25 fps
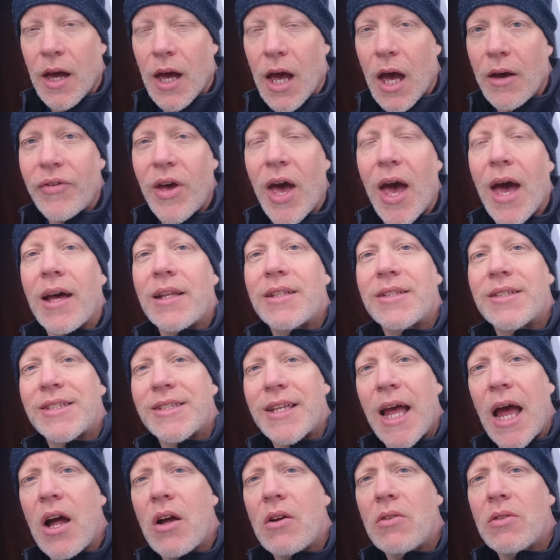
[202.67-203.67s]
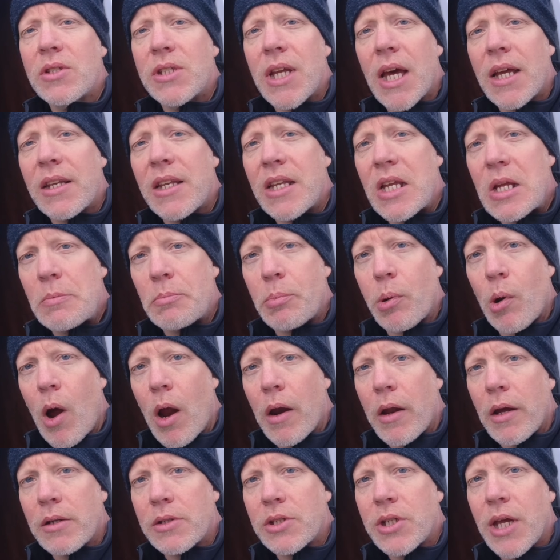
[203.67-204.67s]
have had sound deadening
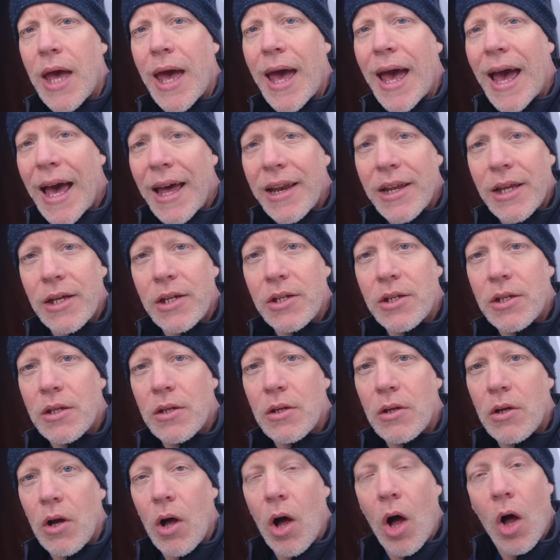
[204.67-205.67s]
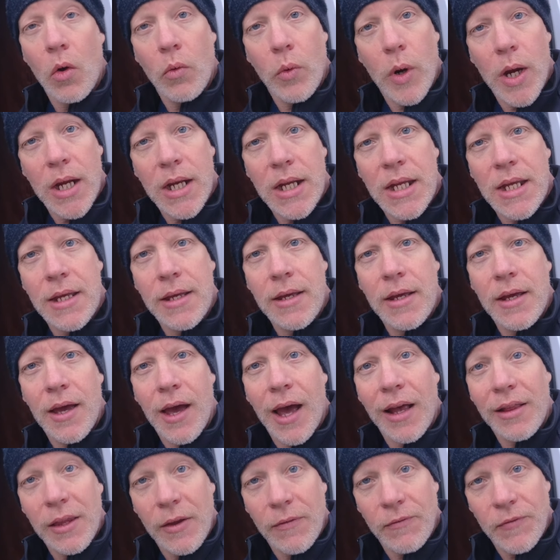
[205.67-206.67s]
product added already
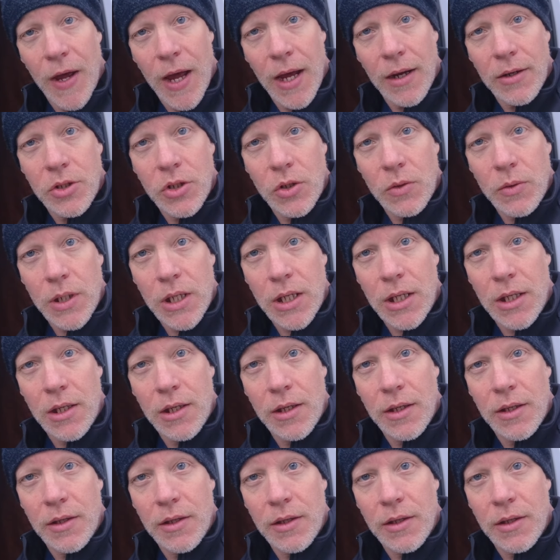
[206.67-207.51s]
at the factory.